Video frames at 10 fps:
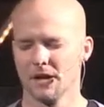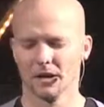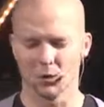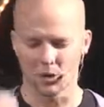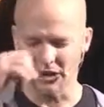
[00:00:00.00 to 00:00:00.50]

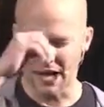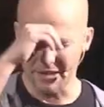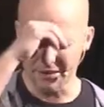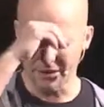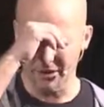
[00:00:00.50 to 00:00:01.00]
Lord, a lot
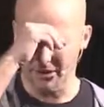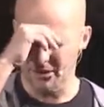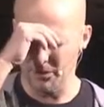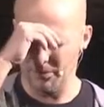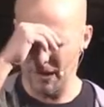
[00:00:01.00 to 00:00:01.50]
in there.
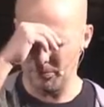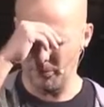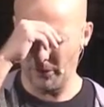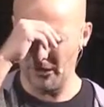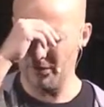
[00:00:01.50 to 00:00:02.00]
Um, I
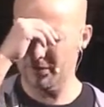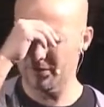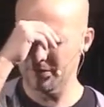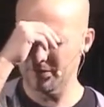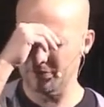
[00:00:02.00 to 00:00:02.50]
pray
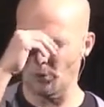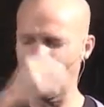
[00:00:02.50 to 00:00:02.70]
for